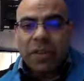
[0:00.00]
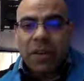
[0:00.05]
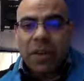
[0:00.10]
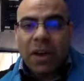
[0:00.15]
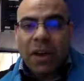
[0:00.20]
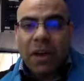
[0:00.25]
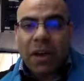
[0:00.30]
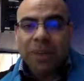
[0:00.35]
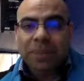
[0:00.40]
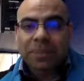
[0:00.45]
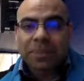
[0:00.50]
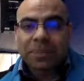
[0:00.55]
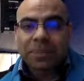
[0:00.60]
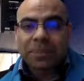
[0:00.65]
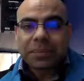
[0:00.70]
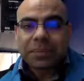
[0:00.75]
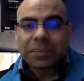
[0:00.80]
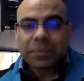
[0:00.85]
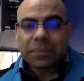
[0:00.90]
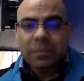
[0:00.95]
flight.
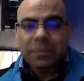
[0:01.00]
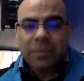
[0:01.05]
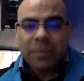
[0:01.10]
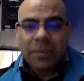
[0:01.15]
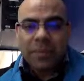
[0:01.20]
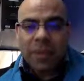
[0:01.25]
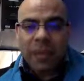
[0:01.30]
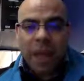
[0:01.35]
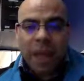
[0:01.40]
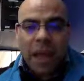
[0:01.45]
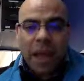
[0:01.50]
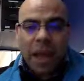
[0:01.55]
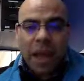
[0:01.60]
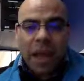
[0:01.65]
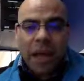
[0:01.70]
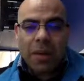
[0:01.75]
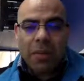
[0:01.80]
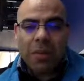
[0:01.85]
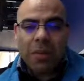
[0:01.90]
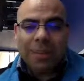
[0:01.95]

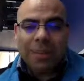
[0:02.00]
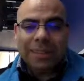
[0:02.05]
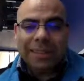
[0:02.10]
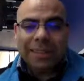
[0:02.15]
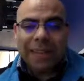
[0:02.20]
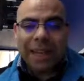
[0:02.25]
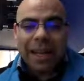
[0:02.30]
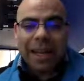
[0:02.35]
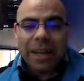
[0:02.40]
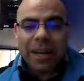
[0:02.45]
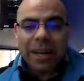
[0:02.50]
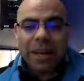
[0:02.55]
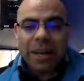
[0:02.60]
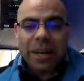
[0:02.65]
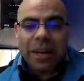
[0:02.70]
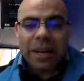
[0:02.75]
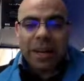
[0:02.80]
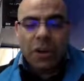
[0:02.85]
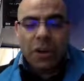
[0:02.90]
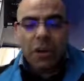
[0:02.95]
And I'm going to say,
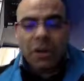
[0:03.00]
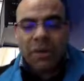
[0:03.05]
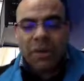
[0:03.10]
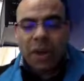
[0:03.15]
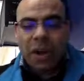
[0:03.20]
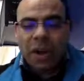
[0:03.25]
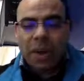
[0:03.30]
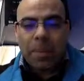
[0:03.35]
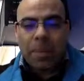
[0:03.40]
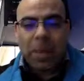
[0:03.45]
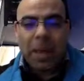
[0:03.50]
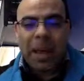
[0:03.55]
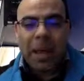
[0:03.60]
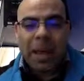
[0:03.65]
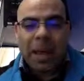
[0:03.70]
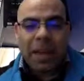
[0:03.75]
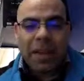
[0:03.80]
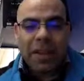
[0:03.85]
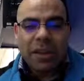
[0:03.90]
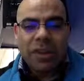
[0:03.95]
note flight,
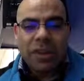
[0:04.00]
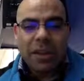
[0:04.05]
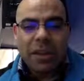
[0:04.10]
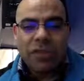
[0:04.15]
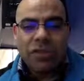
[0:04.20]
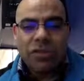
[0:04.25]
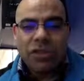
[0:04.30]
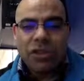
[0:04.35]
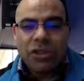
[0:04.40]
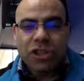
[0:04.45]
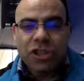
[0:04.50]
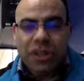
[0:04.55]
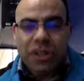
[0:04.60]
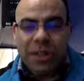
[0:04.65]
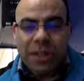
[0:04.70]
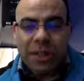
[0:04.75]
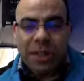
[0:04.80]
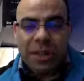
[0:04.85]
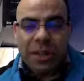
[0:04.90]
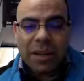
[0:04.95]
play the note
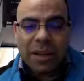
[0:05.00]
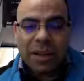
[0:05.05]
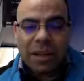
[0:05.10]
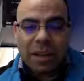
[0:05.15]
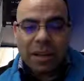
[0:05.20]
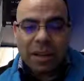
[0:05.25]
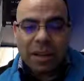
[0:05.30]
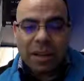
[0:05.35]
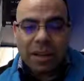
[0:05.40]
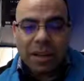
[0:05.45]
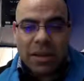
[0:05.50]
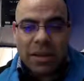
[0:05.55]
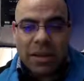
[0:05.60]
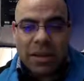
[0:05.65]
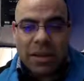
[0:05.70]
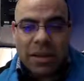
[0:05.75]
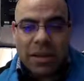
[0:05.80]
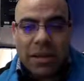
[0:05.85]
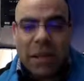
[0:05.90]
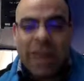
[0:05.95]
G
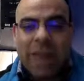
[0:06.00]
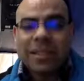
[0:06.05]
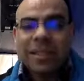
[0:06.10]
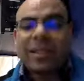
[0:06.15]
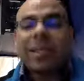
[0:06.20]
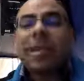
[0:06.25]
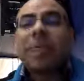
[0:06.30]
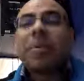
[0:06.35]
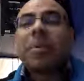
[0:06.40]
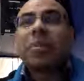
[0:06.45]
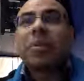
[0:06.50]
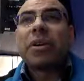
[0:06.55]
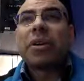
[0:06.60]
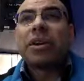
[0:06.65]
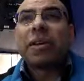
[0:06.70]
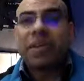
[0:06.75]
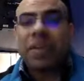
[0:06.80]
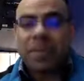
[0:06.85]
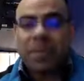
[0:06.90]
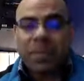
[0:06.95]
as a
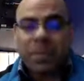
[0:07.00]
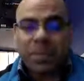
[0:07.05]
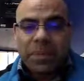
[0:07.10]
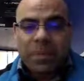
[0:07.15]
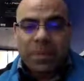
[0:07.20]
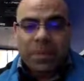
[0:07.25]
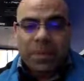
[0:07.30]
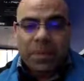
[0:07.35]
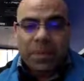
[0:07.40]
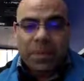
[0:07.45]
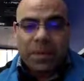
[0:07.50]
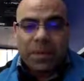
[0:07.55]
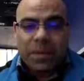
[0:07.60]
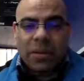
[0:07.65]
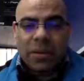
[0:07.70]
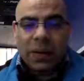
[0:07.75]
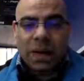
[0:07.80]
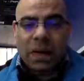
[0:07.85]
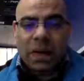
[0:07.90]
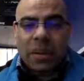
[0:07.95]
semi-breve.
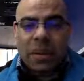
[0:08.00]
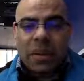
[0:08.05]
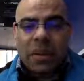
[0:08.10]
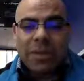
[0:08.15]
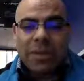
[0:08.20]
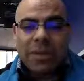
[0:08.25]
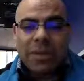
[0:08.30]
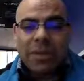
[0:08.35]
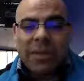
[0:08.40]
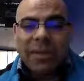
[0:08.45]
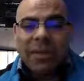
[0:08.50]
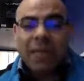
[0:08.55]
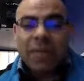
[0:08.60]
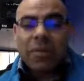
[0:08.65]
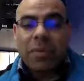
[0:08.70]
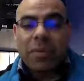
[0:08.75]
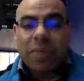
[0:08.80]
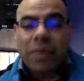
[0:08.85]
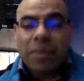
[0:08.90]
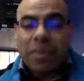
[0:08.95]
All right, there it is there.
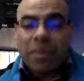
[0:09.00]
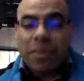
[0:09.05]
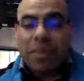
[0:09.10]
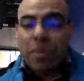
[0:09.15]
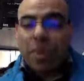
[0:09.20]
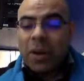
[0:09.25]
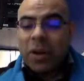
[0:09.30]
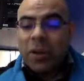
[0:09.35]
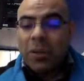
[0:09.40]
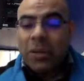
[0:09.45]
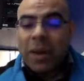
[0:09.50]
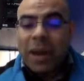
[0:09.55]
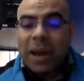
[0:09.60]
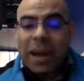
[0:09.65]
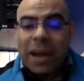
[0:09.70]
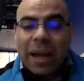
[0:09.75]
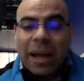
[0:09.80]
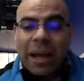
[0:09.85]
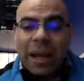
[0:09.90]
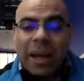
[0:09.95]
Remember, by the
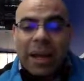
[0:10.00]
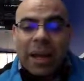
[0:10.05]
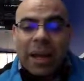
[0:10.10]
way,